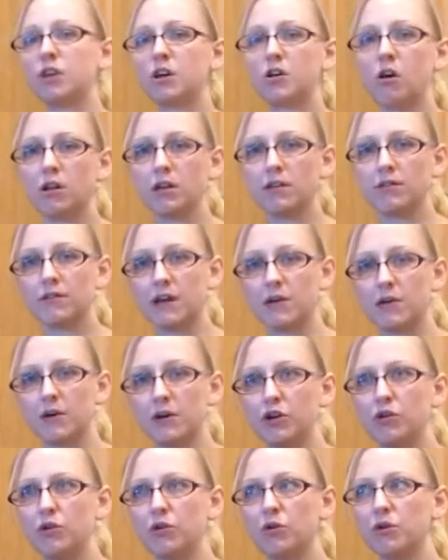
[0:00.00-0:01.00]
cauliflower,
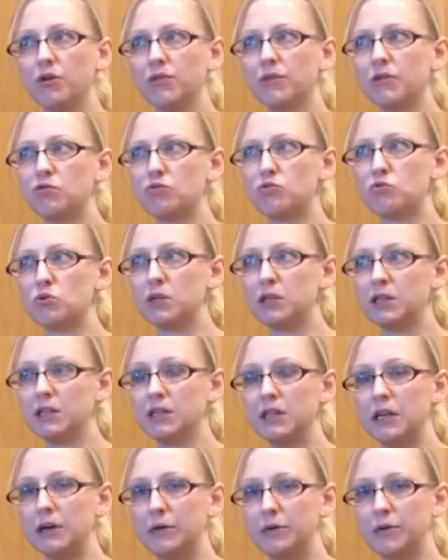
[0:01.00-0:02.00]
you don't even really
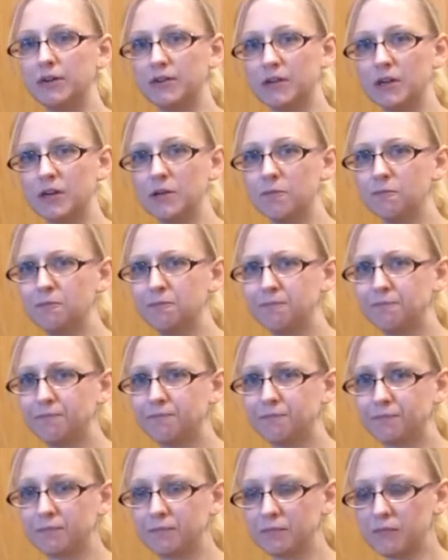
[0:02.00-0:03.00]
notice it.
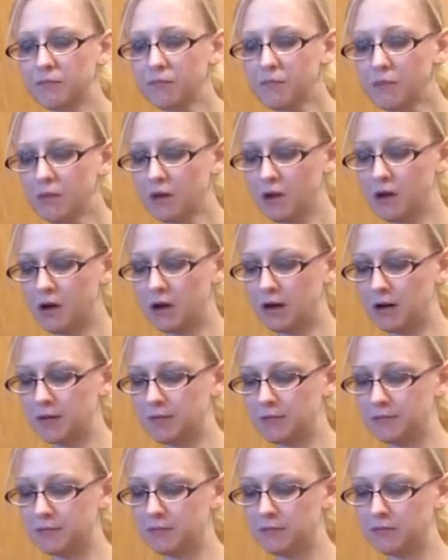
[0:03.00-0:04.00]

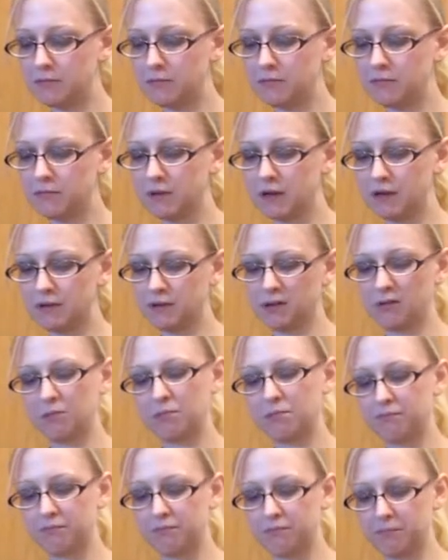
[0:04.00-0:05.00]
It has this
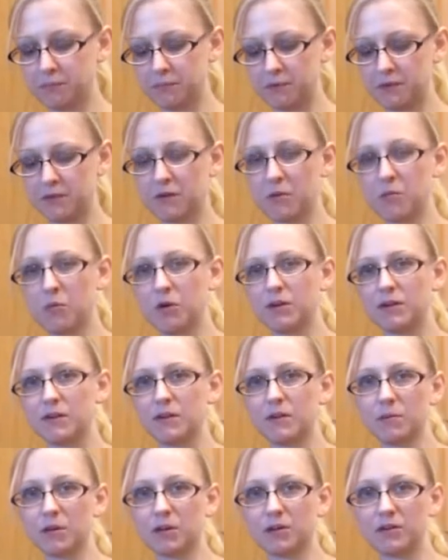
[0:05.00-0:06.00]
somewhat
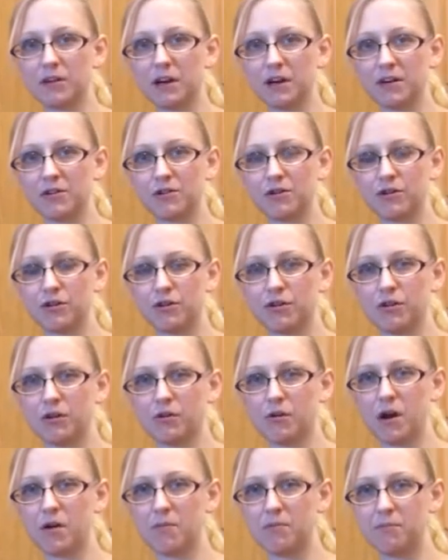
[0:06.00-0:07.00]
similar texture to the
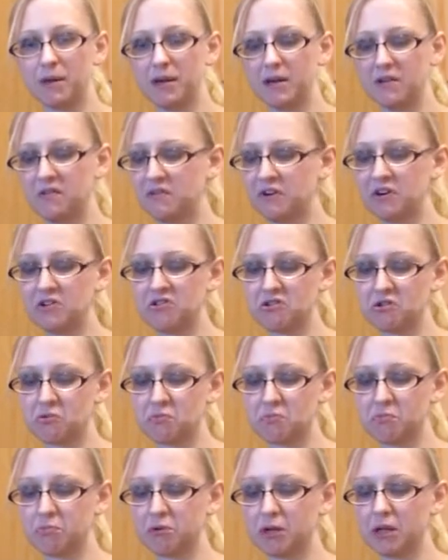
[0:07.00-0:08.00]
ground beef and it just
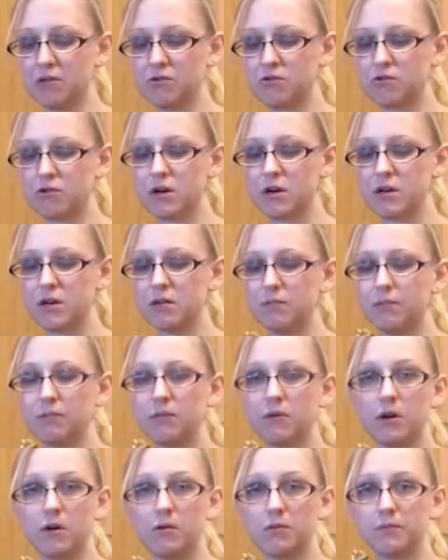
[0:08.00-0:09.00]
blends right in,
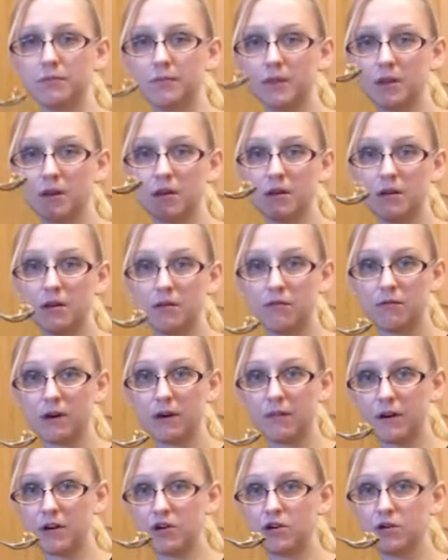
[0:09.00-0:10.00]
so pretty
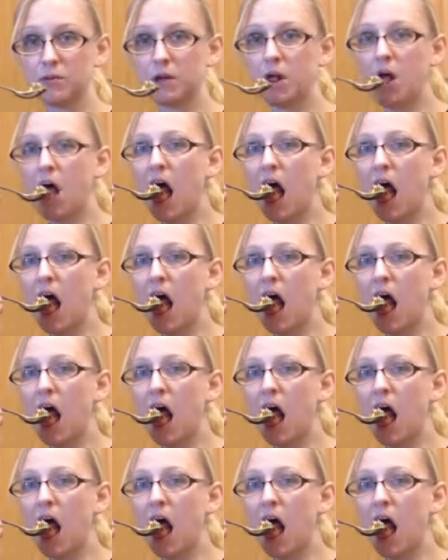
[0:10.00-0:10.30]
vegetable.